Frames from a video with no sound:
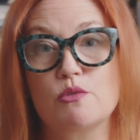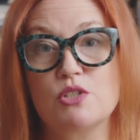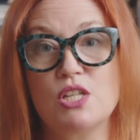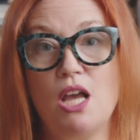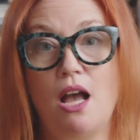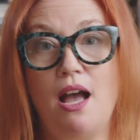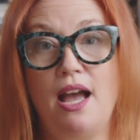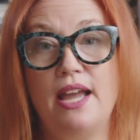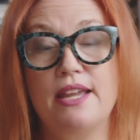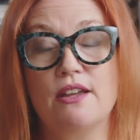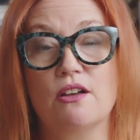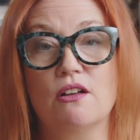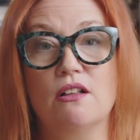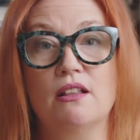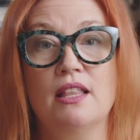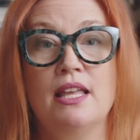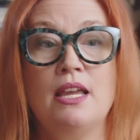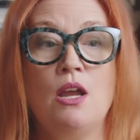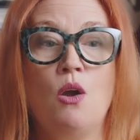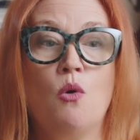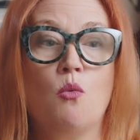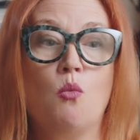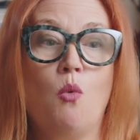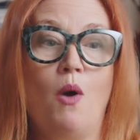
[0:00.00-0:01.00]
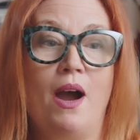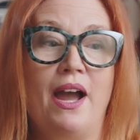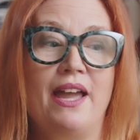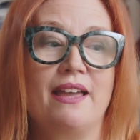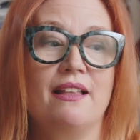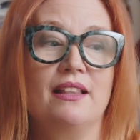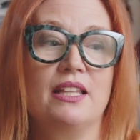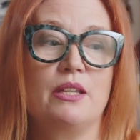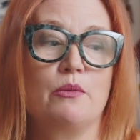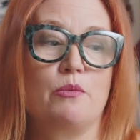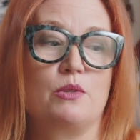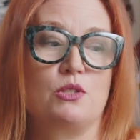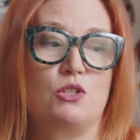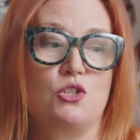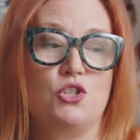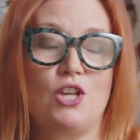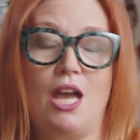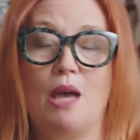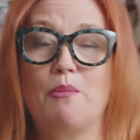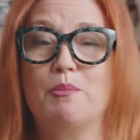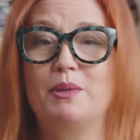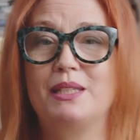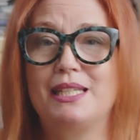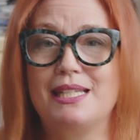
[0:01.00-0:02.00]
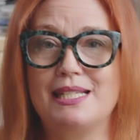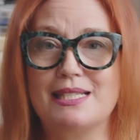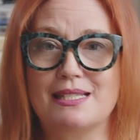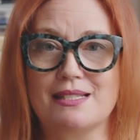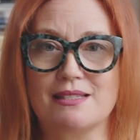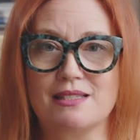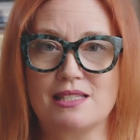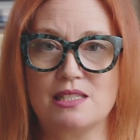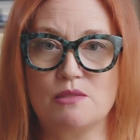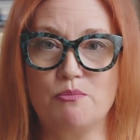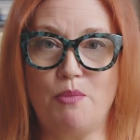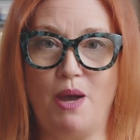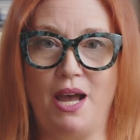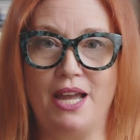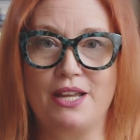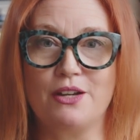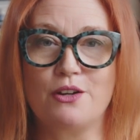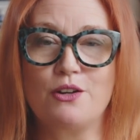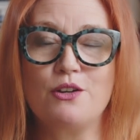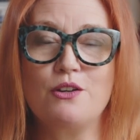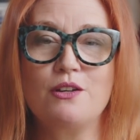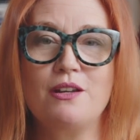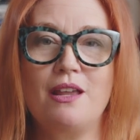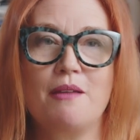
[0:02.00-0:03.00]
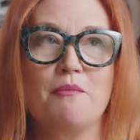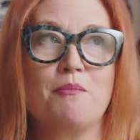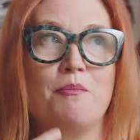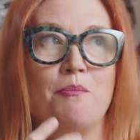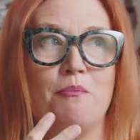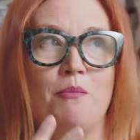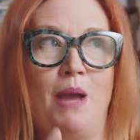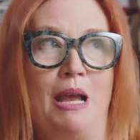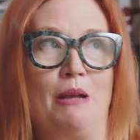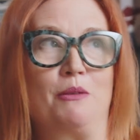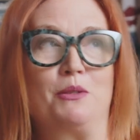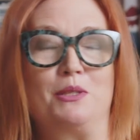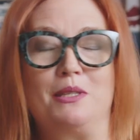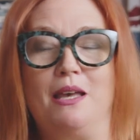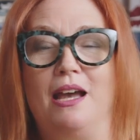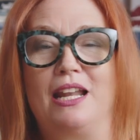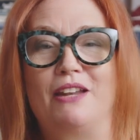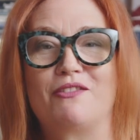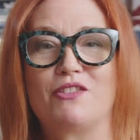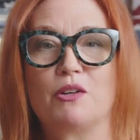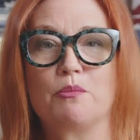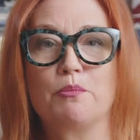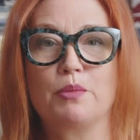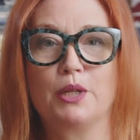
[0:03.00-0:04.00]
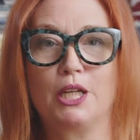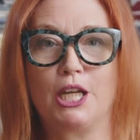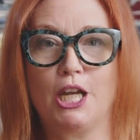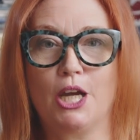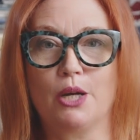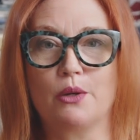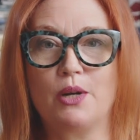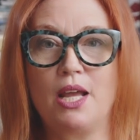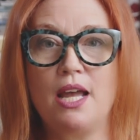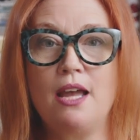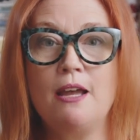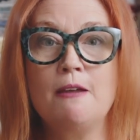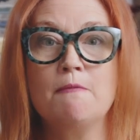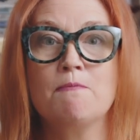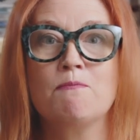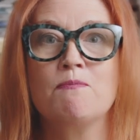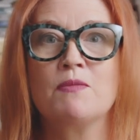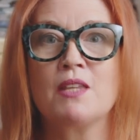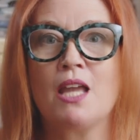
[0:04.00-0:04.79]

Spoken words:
tile. While it was Japanese inspired outside of a pagoda,